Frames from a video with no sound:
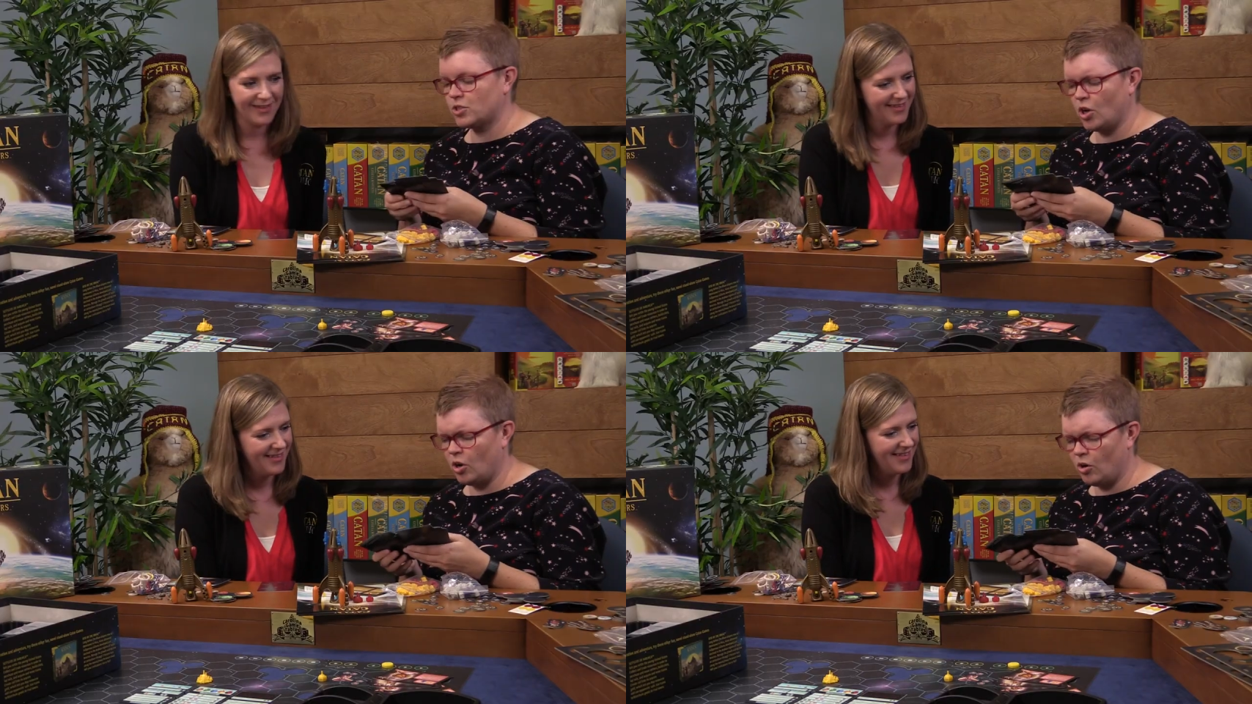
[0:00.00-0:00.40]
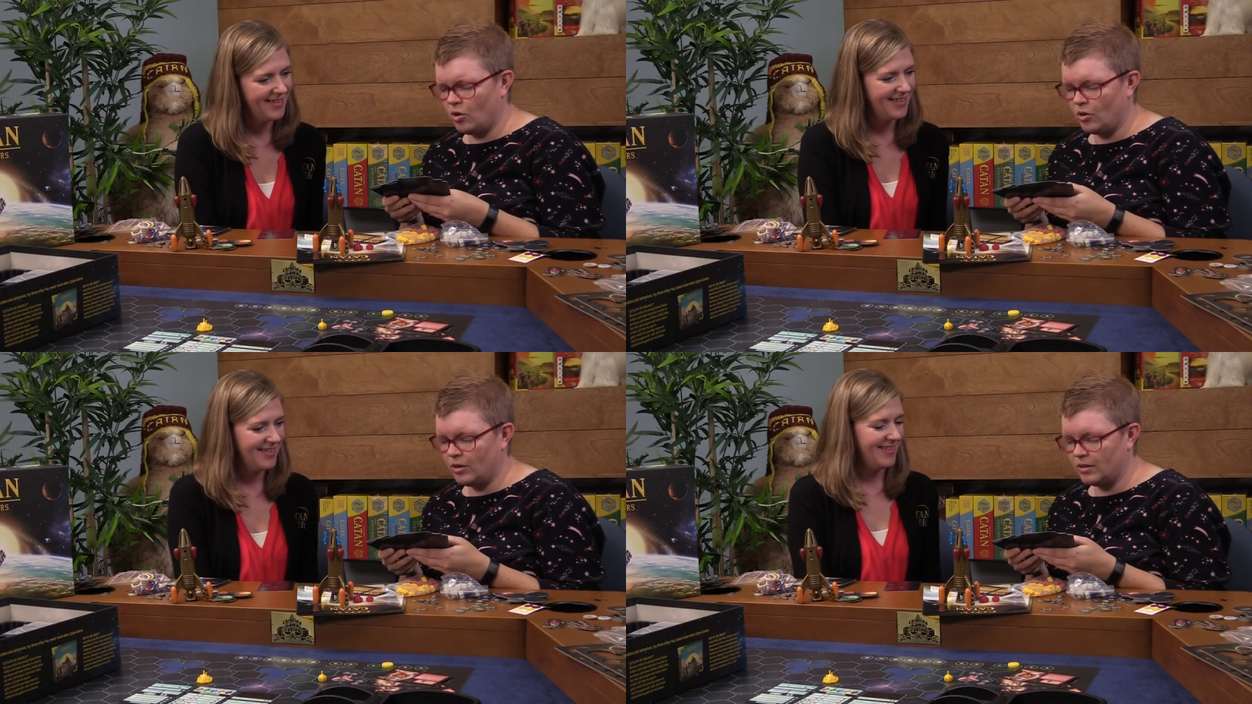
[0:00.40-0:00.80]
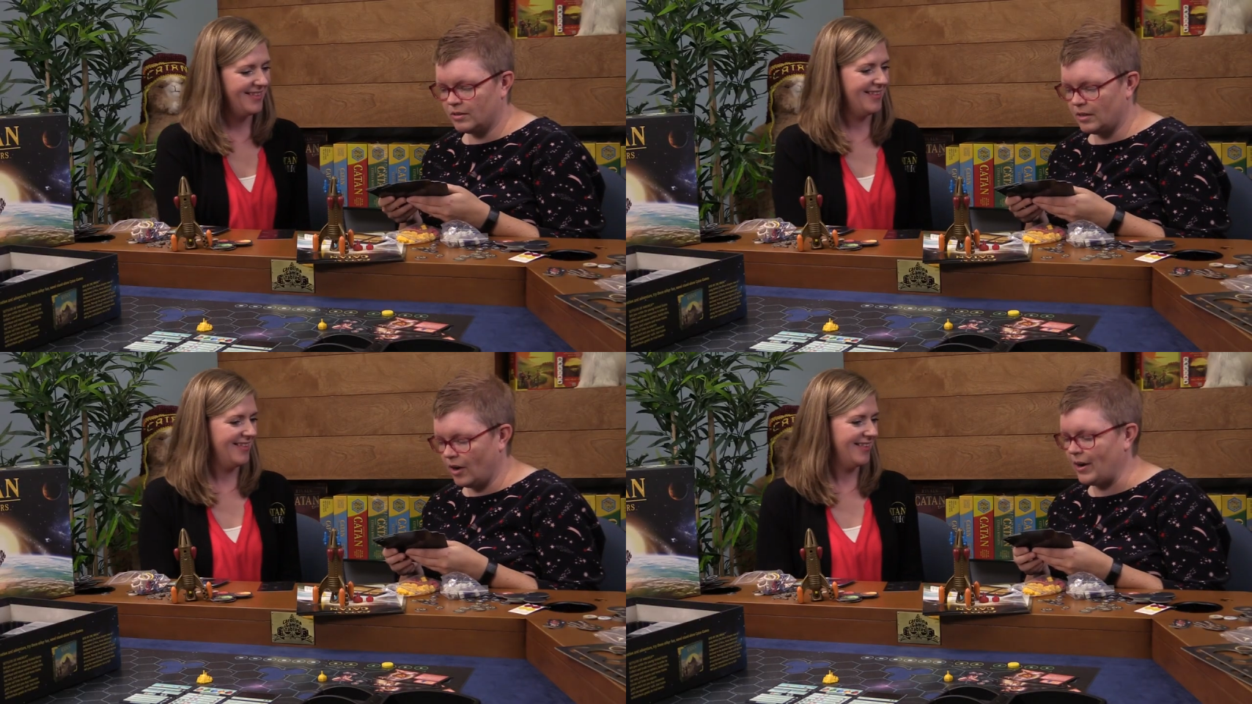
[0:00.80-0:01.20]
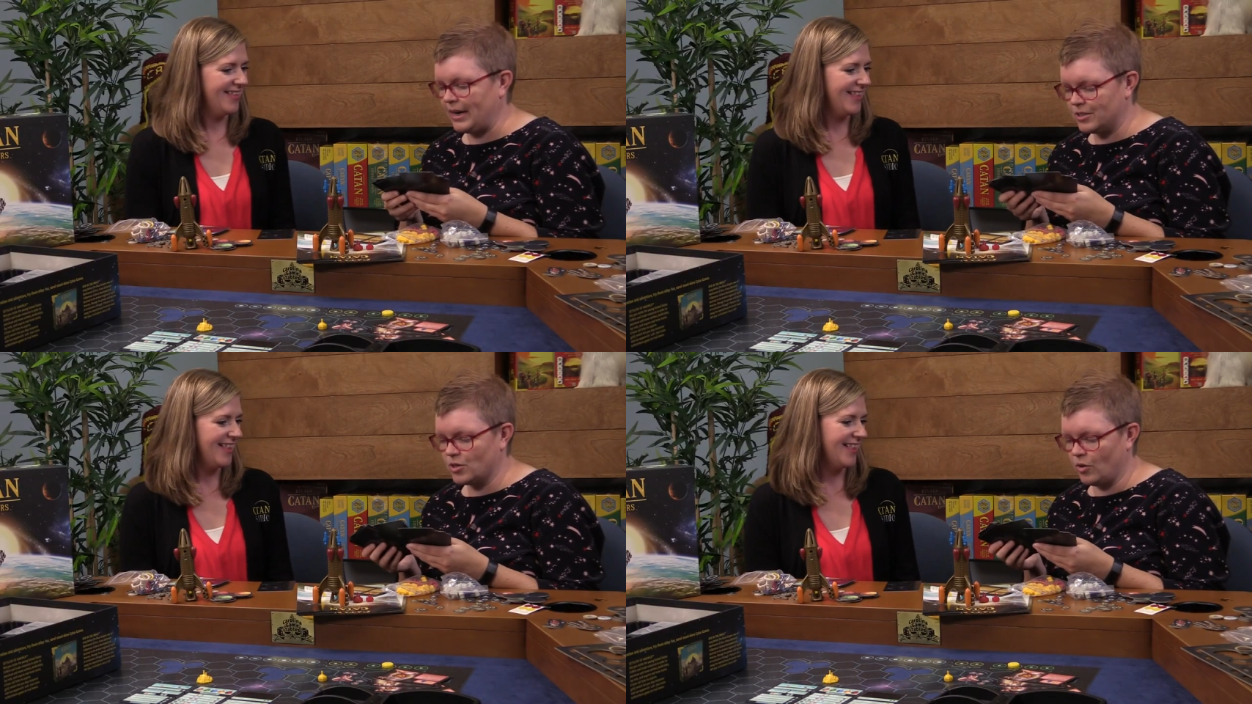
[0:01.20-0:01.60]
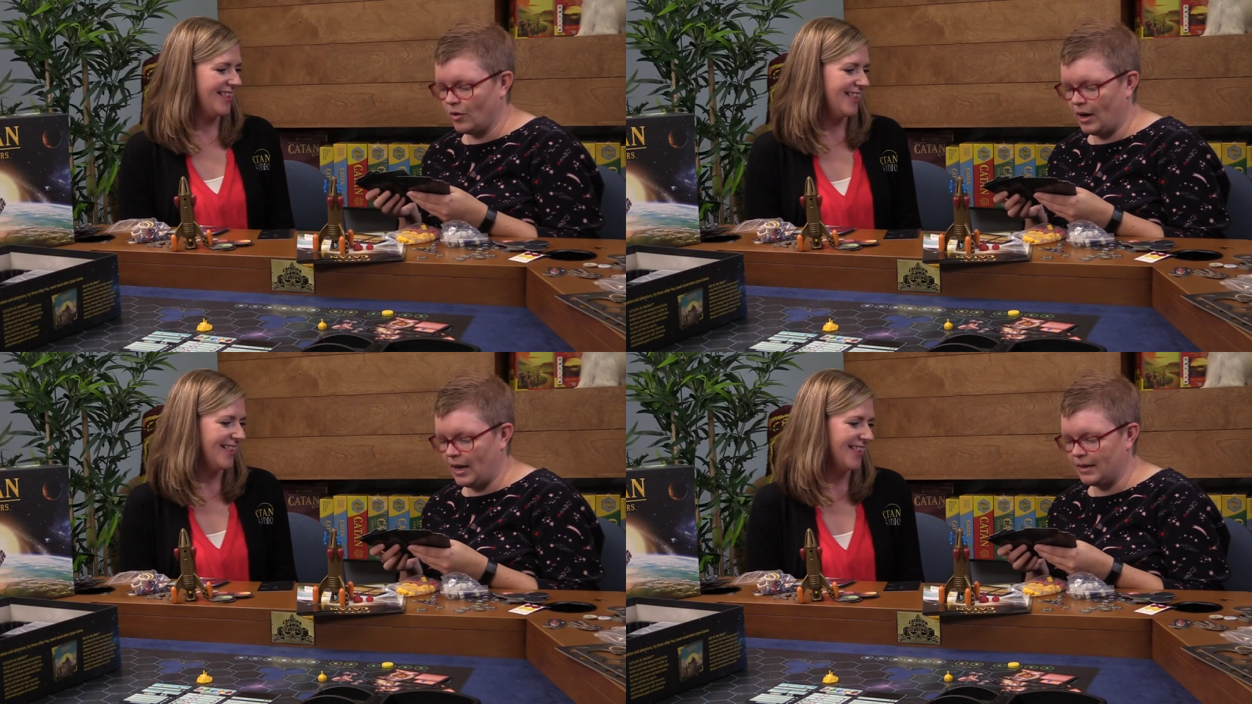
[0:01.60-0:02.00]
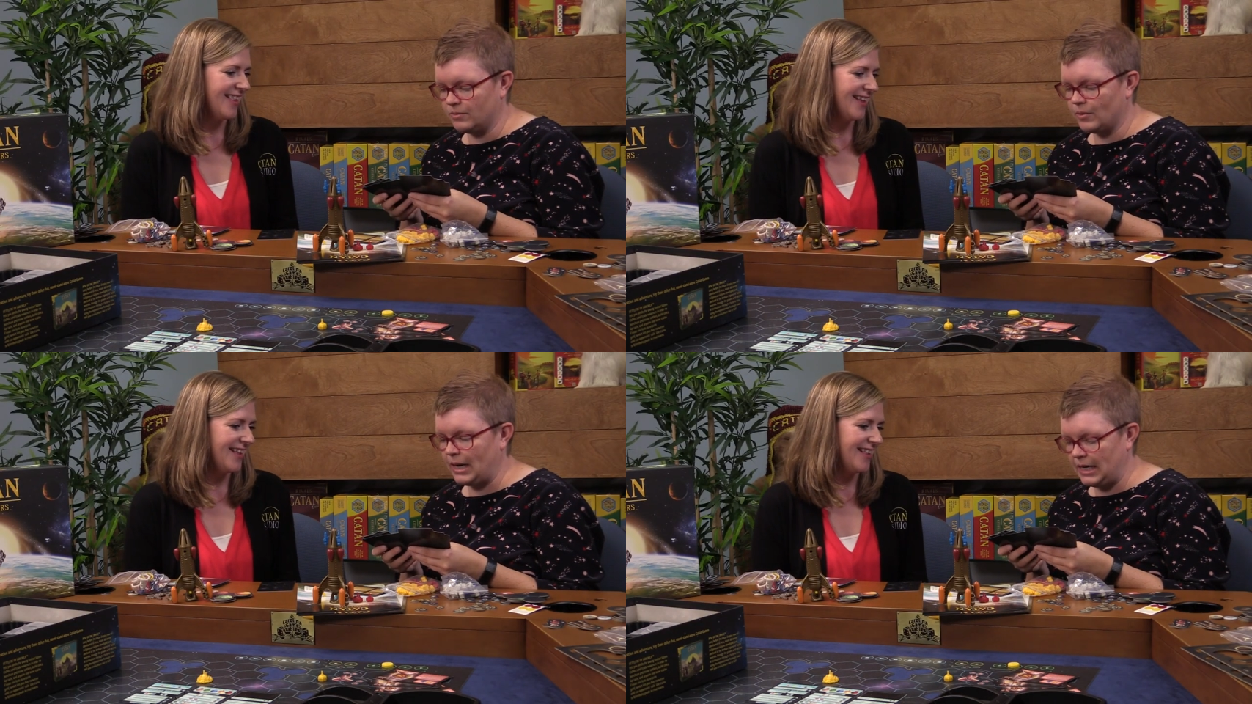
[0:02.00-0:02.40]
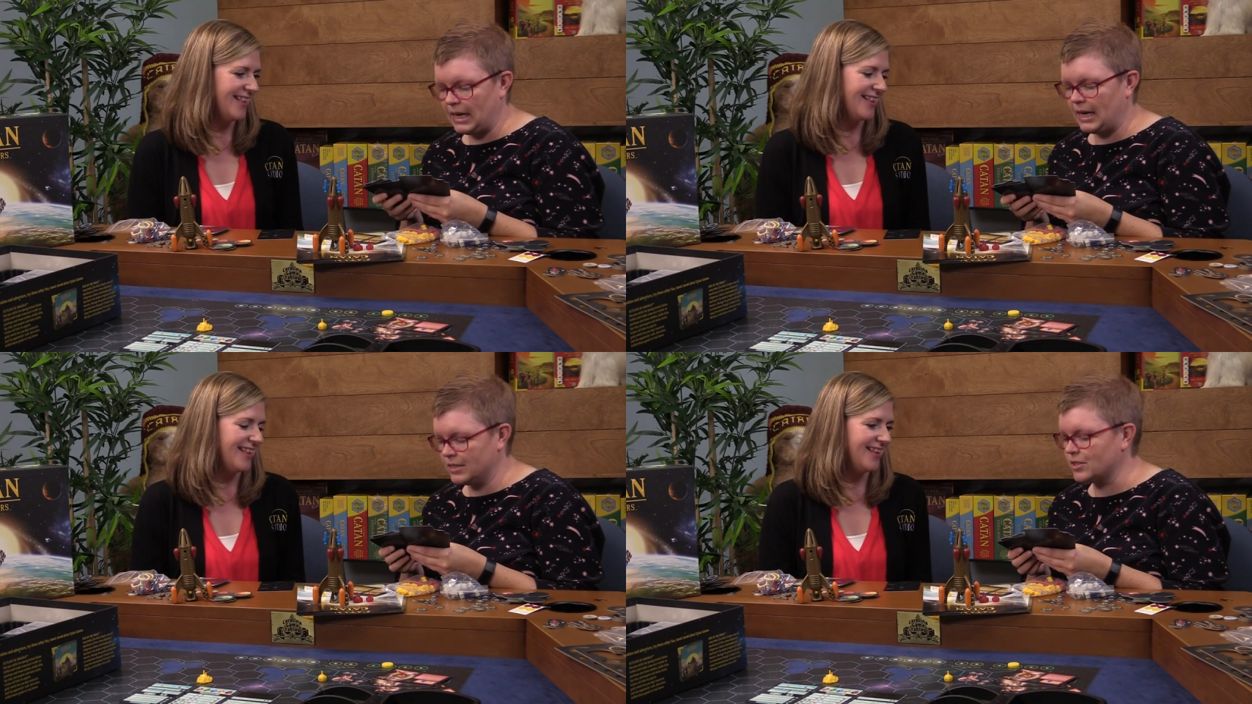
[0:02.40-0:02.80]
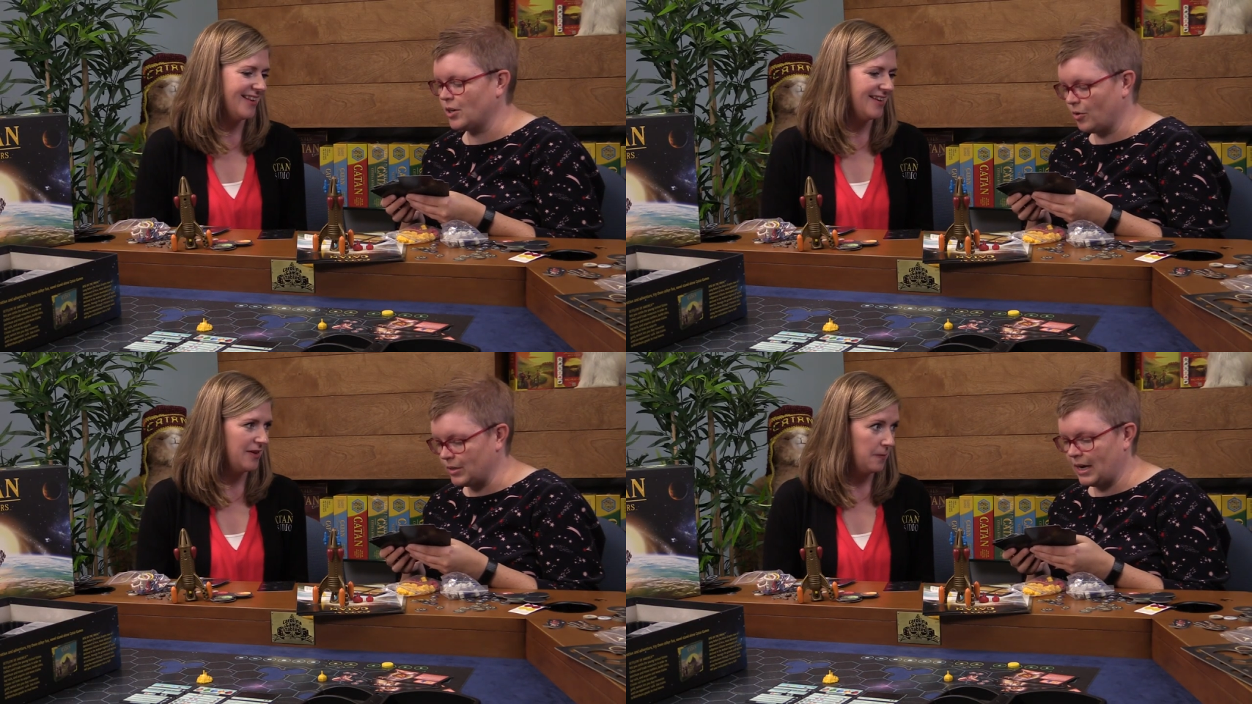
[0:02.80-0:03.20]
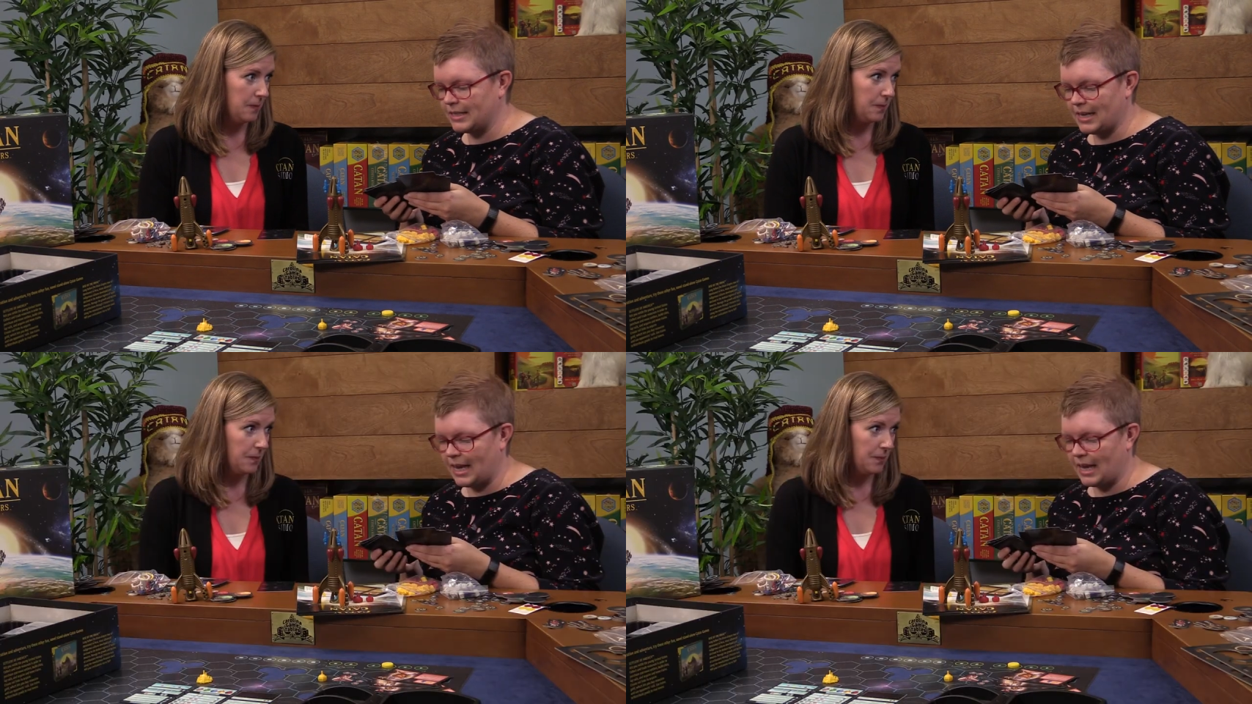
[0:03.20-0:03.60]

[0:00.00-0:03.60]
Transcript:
Speaker 1: So all right, so I recognize, you know, nice